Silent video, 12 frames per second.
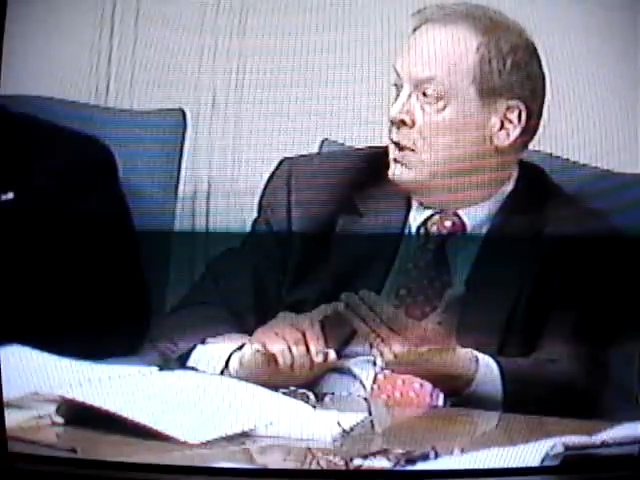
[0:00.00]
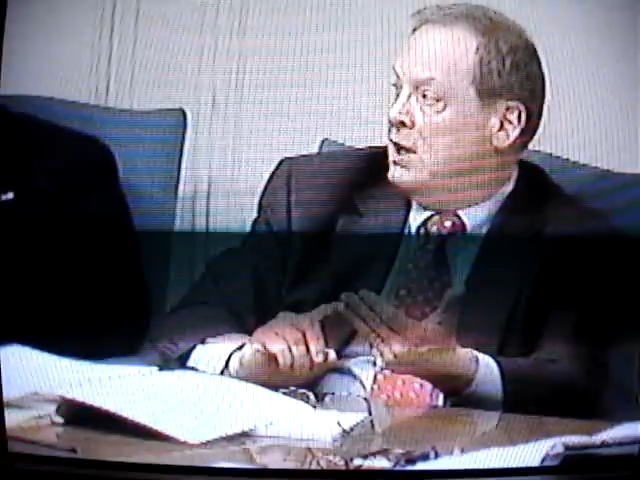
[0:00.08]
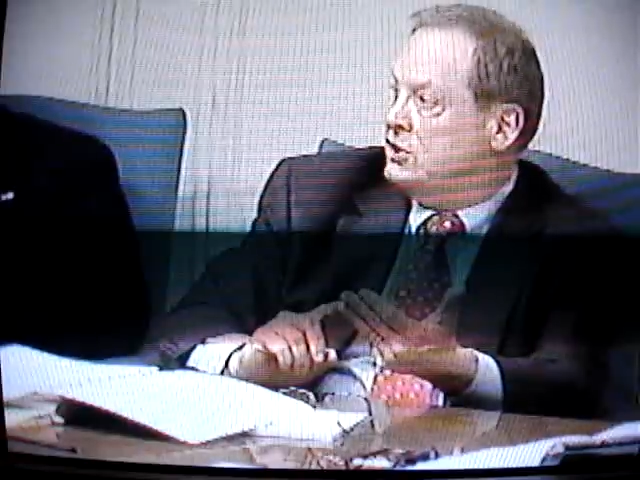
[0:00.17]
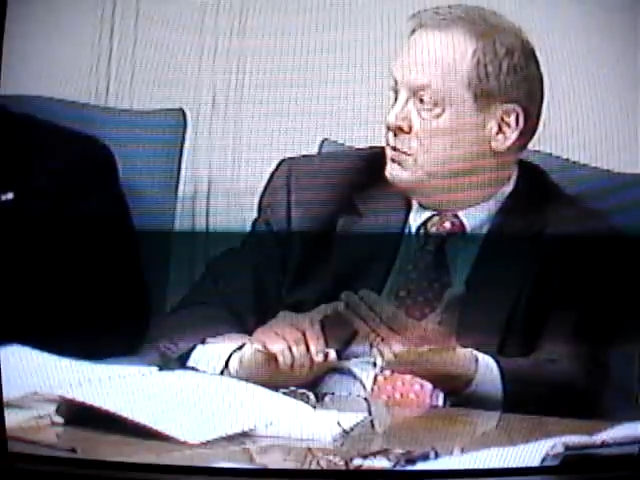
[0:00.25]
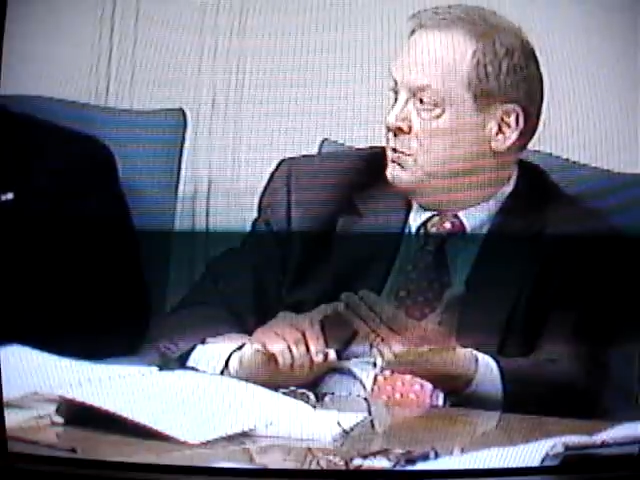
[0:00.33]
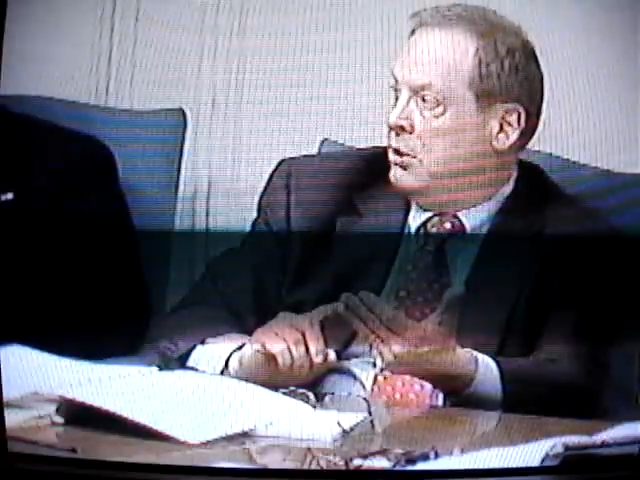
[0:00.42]

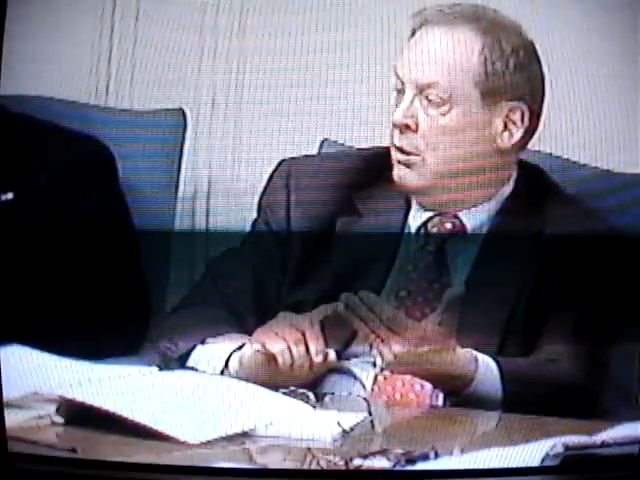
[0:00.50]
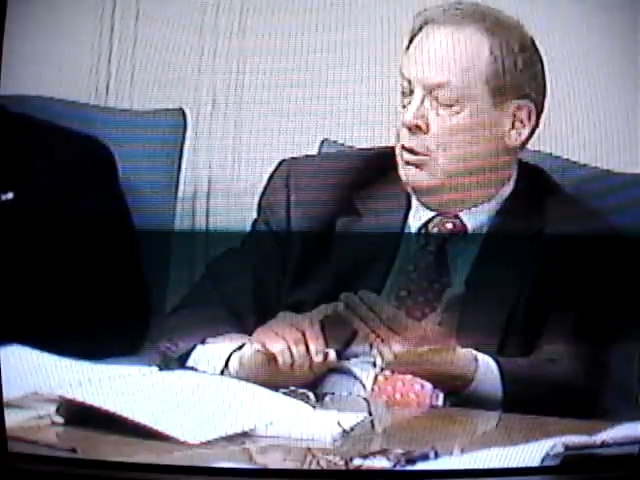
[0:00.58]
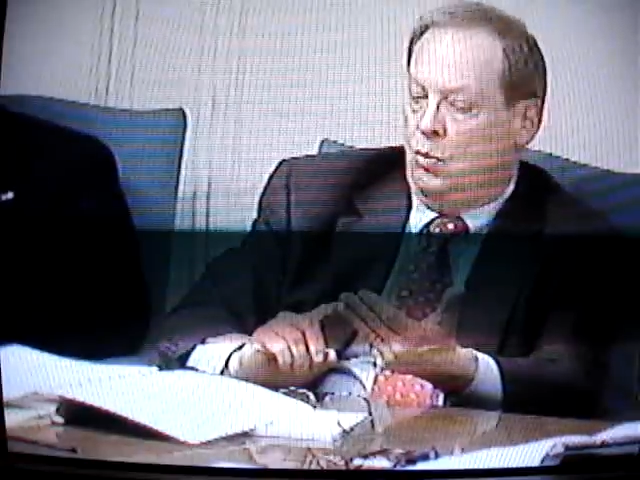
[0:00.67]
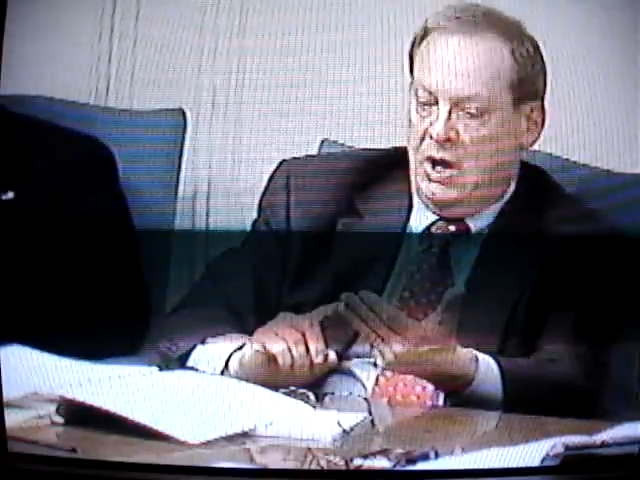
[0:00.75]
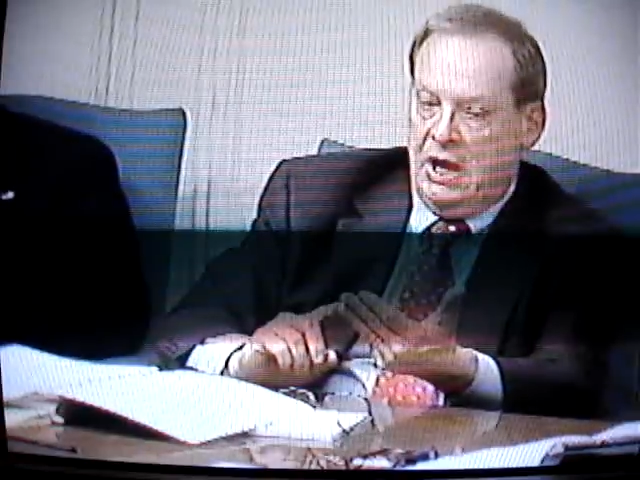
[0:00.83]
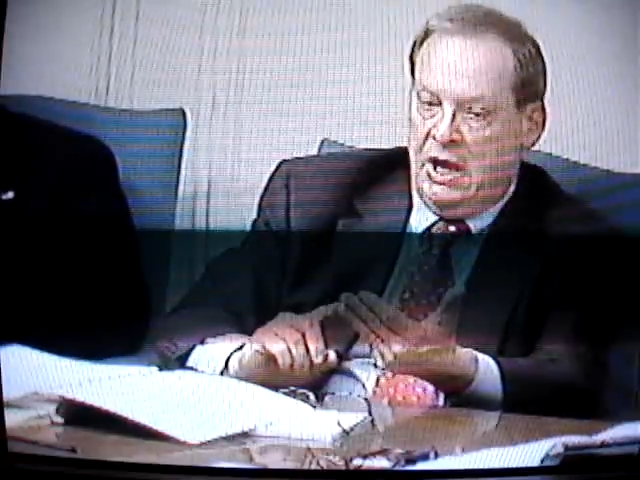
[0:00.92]

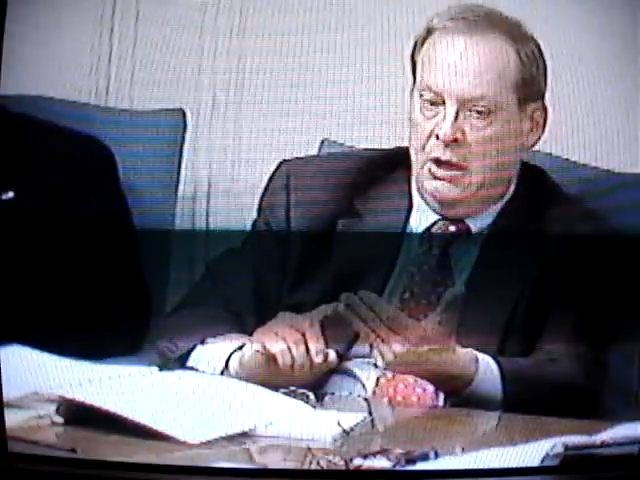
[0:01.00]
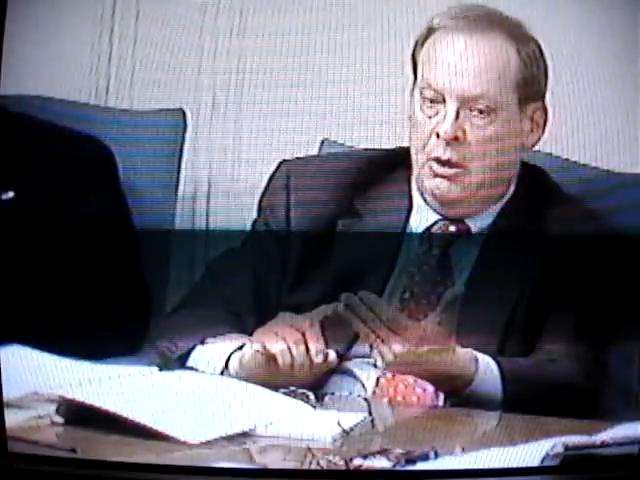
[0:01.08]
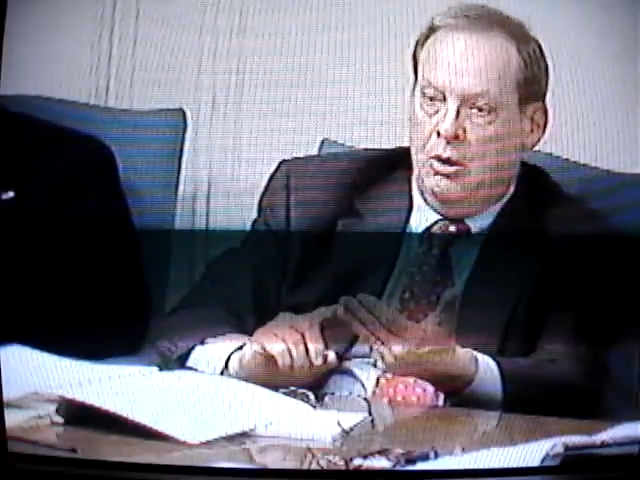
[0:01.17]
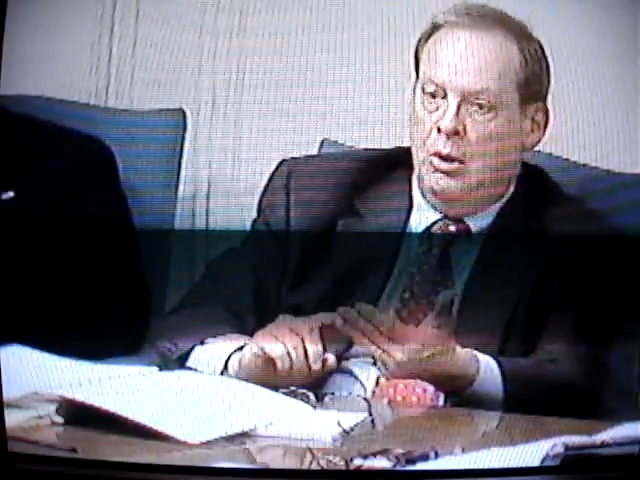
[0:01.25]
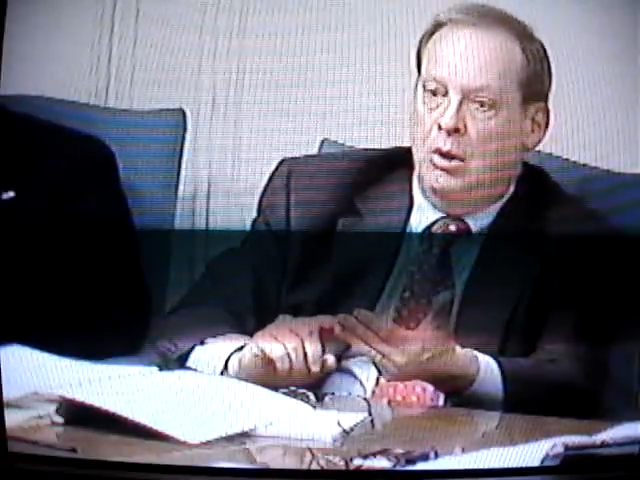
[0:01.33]
transparent way